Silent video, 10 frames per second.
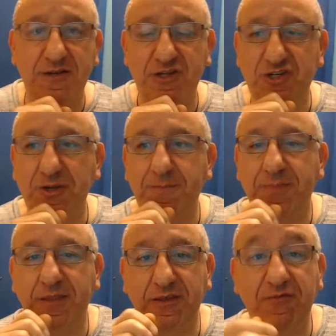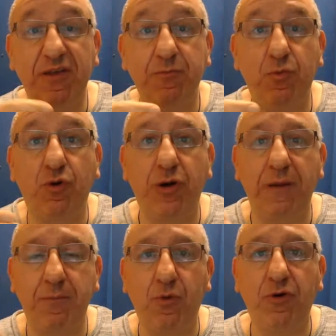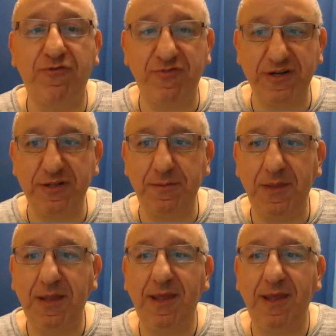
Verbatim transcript: leash giving more and more freedom.